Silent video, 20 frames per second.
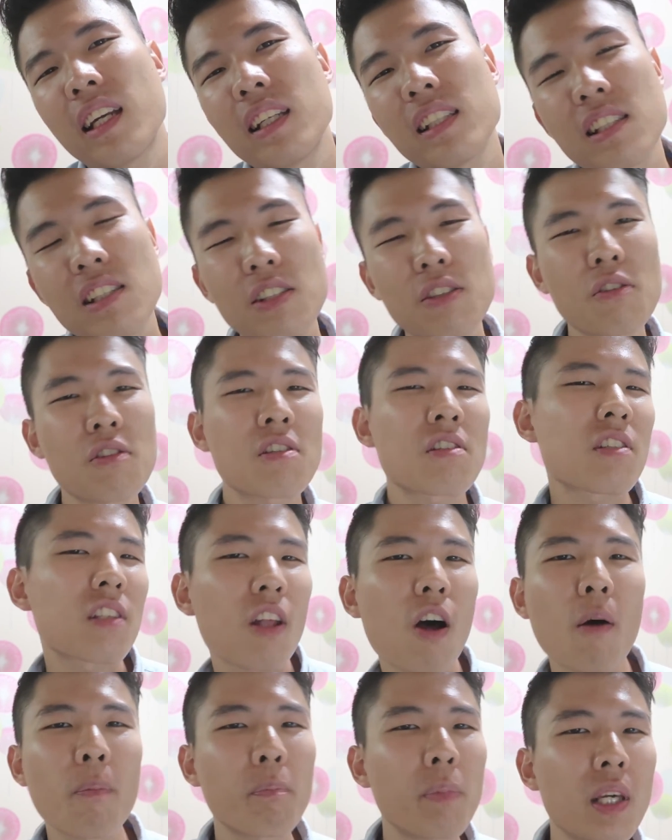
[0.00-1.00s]
It's so
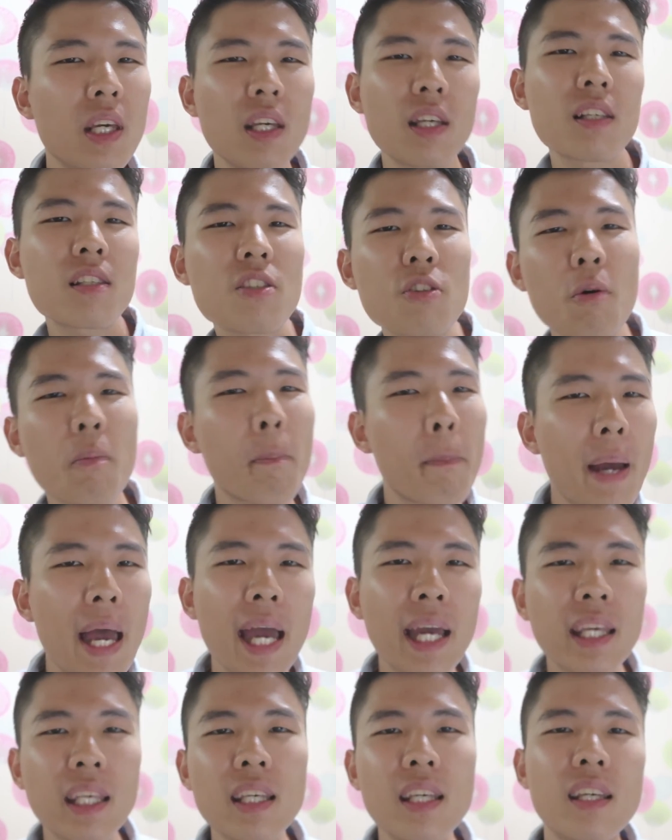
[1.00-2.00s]
sloppy, it's so
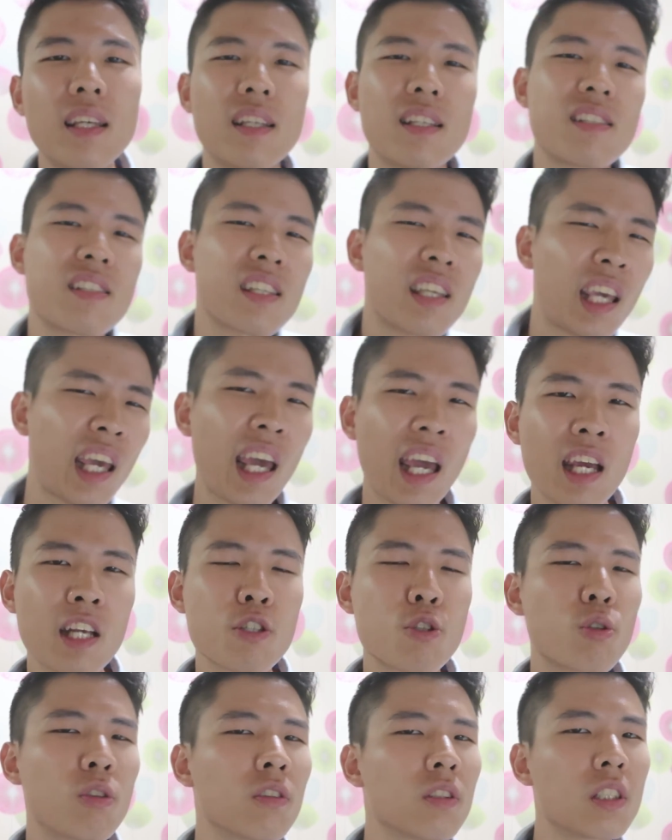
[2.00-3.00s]
baggy, it's
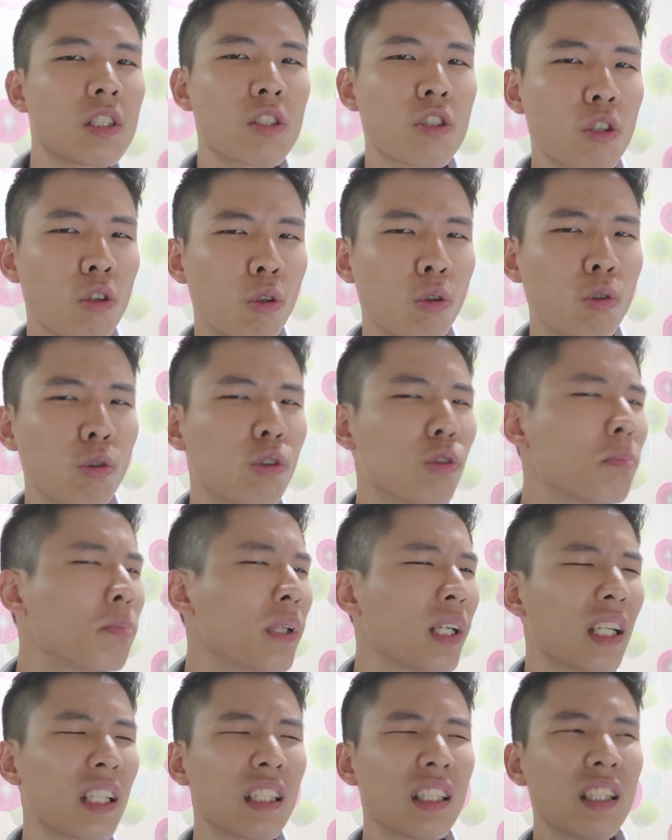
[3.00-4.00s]
casual, it's cool,
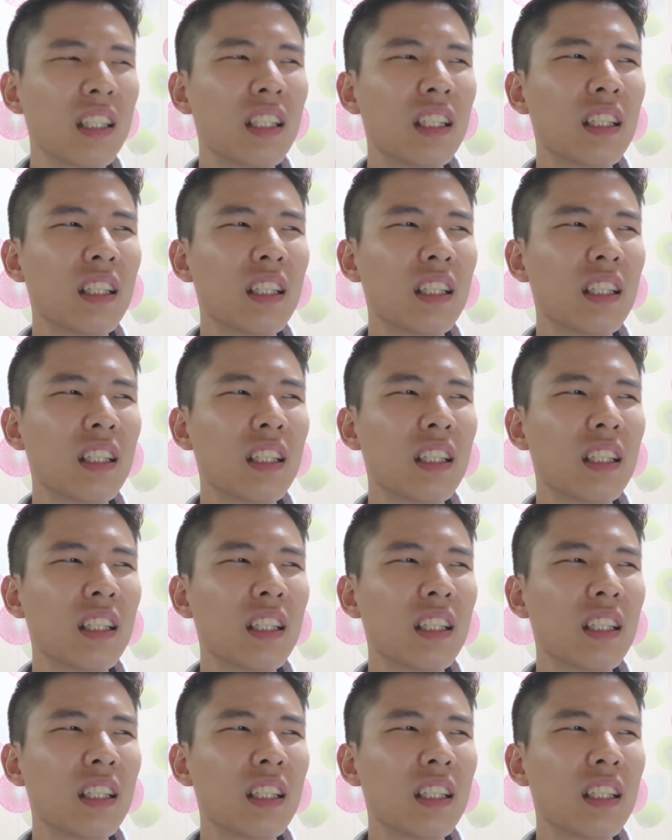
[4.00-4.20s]
but